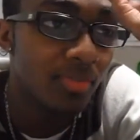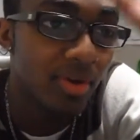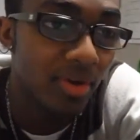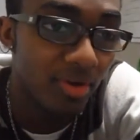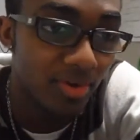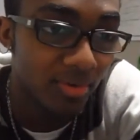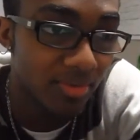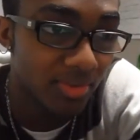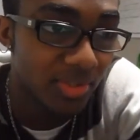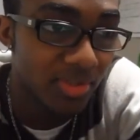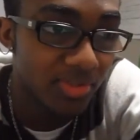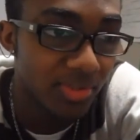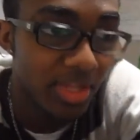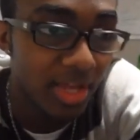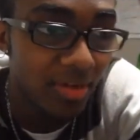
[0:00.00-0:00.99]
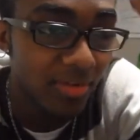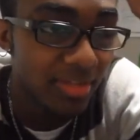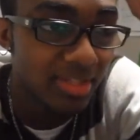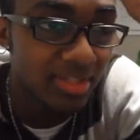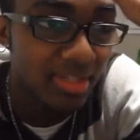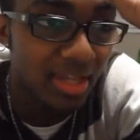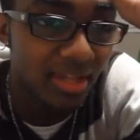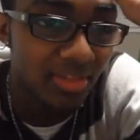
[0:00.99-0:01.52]
of my own, so now
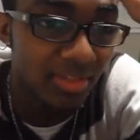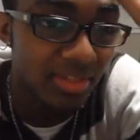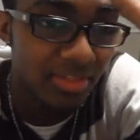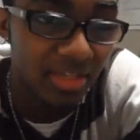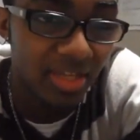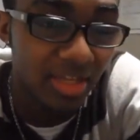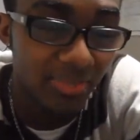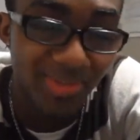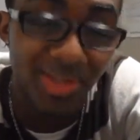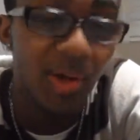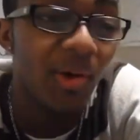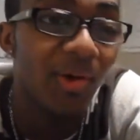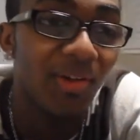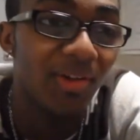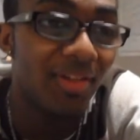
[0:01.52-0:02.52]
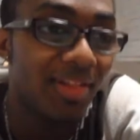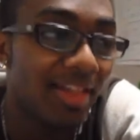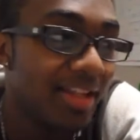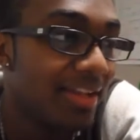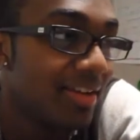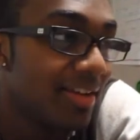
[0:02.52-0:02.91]
it's not the same at all.